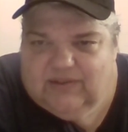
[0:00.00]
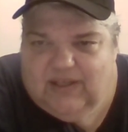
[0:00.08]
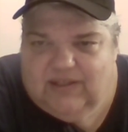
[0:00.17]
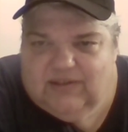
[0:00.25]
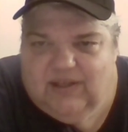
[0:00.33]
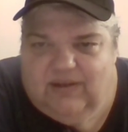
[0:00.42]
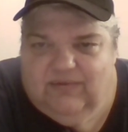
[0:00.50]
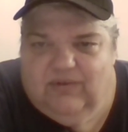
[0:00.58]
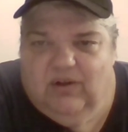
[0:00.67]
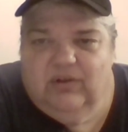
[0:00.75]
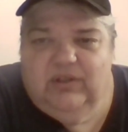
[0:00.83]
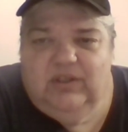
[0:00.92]
Stay safe and
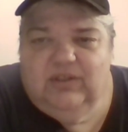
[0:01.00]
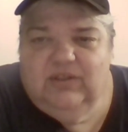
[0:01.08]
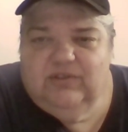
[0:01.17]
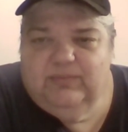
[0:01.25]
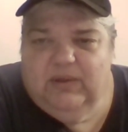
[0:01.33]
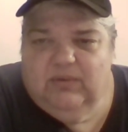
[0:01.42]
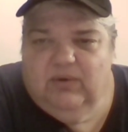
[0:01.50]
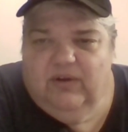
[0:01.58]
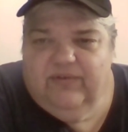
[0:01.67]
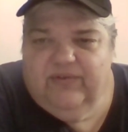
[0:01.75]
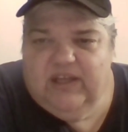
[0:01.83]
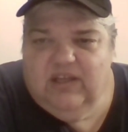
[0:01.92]
all. You too, Spirit
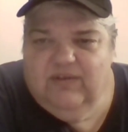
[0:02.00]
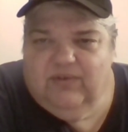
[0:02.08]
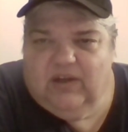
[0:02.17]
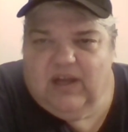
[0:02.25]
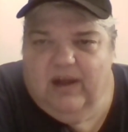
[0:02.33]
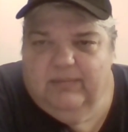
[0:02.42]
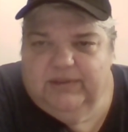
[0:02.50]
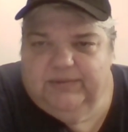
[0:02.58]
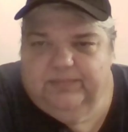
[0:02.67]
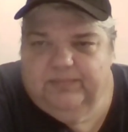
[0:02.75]
Wolf. Thank you for coming.